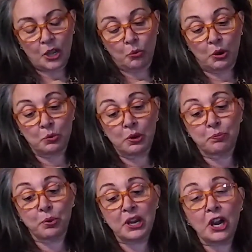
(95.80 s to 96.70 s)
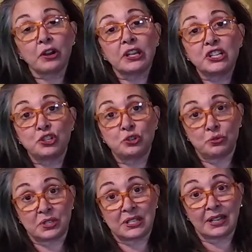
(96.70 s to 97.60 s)
When we bring our
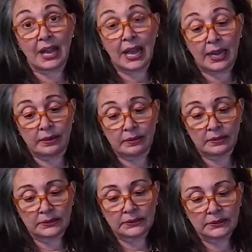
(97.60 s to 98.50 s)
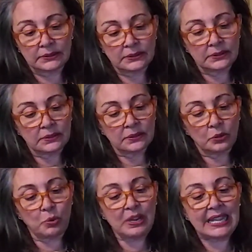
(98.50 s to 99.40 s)
issues to God,
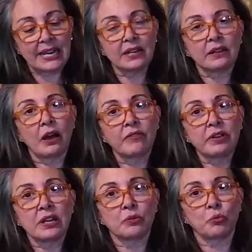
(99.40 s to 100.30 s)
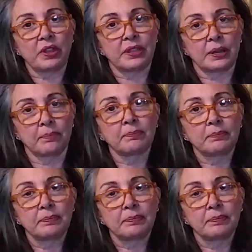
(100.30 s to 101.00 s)
we get in covenant with Him.